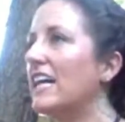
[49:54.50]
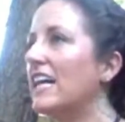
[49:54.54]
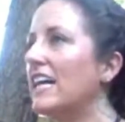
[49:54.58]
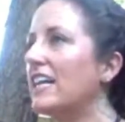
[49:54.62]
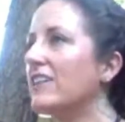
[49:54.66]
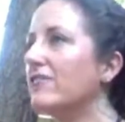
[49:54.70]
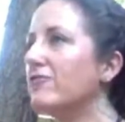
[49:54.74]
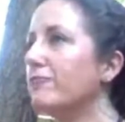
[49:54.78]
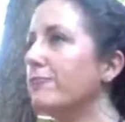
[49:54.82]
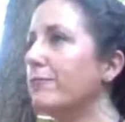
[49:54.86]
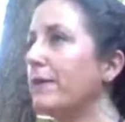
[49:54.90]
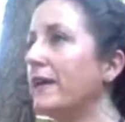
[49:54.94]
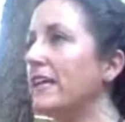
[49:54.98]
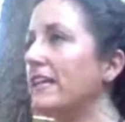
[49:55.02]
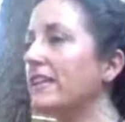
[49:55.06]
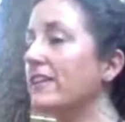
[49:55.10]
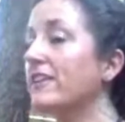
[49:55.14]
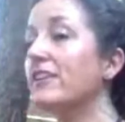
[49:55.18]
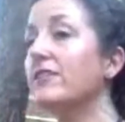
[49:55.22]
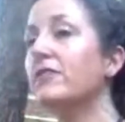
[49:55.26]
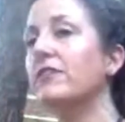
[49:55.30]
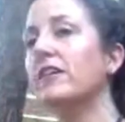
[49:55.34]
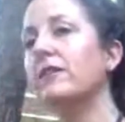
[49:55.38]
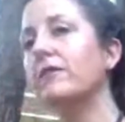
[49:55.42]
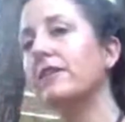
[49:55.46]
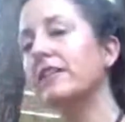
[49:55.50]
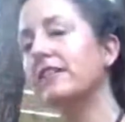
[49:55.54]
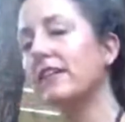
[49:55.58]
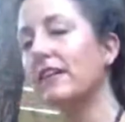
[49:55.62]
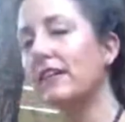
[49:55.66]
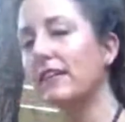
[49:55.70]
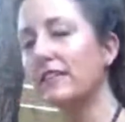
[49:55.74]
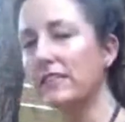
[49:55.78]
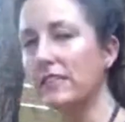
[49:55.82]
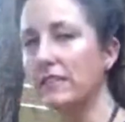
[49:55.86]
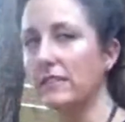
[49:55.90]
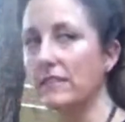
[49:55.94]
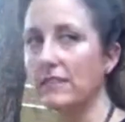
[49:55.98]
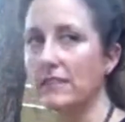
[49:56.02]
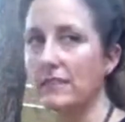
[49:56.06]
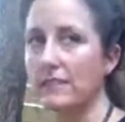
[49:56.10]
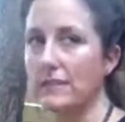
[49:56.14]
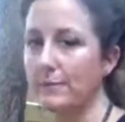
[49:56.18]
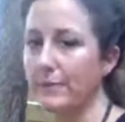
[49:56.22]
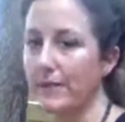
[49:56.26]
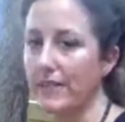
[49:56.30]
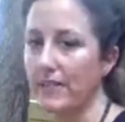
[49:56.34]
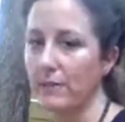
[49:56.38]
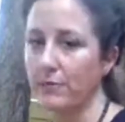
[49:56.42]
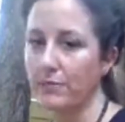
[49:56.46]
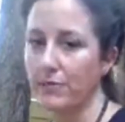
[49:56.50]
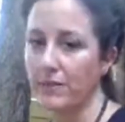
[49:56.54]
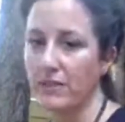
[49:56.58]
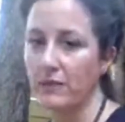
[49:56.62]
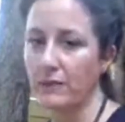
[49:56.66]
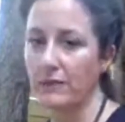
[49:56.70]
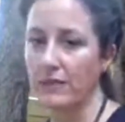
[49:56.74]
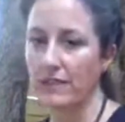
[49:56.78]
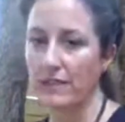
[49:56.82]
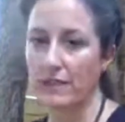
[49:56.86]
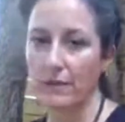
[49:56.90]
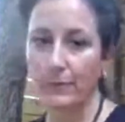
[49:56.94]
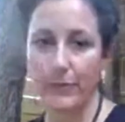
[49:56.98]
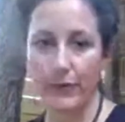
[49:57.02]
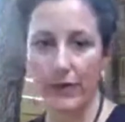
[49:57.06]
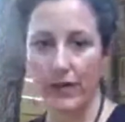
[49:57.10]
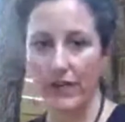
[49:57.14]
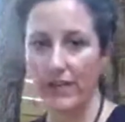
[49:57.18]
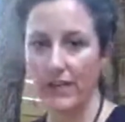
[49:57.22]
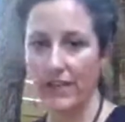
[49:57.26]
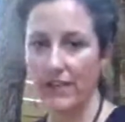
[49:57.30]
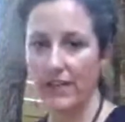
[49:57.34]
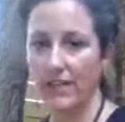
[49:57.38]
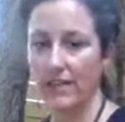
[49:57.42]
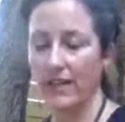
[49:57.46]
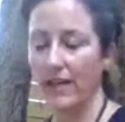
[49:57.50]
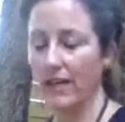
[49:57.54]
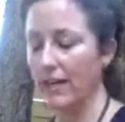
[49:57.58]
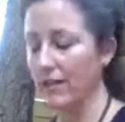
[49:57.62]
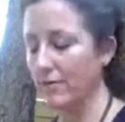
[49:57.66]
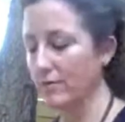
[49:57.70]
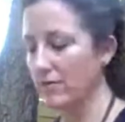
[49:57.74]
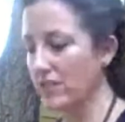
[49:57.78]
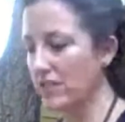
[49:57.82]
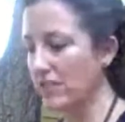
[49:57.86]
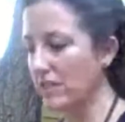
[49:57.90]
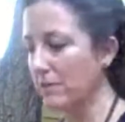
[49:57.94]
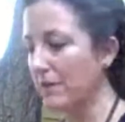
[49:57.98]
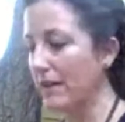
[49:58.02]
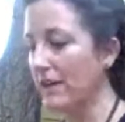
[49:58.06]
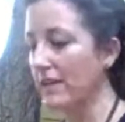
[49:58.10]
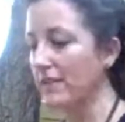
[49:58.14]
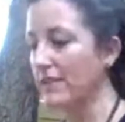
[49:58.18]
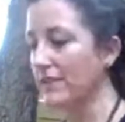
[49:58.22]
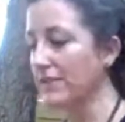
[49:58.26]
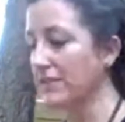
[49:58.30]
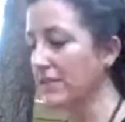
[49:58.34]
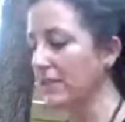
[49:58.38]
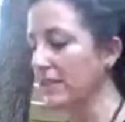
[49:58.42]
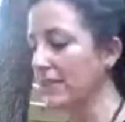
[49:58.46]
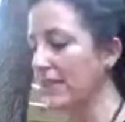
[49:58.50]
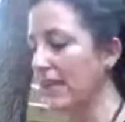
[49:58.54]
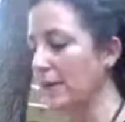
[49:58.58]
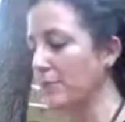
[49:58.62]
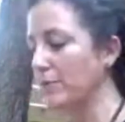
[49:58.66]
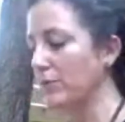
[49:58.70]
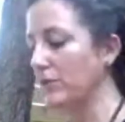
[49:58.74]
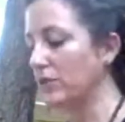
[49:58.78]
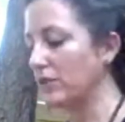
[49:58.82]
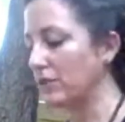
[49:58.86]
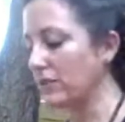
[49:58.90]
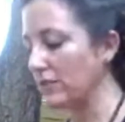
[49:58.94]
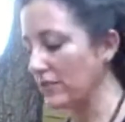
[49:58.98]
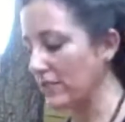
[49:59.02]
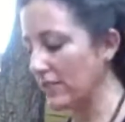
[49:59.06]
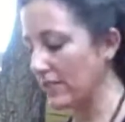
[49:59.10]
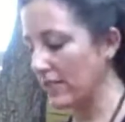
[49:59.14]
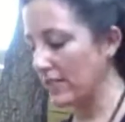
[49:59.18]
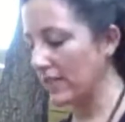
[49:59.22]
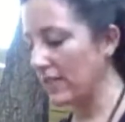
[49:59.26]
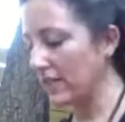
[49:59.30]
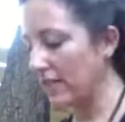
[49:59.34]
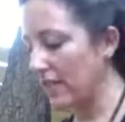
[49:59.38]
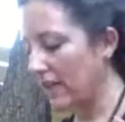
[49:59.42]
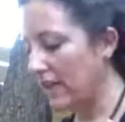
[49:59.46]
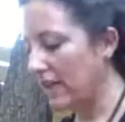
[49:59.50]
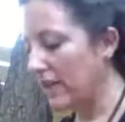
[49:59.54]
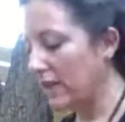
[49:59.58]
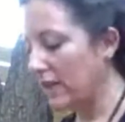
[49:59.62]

I've been, we talked a little bit between the break, just about different labels and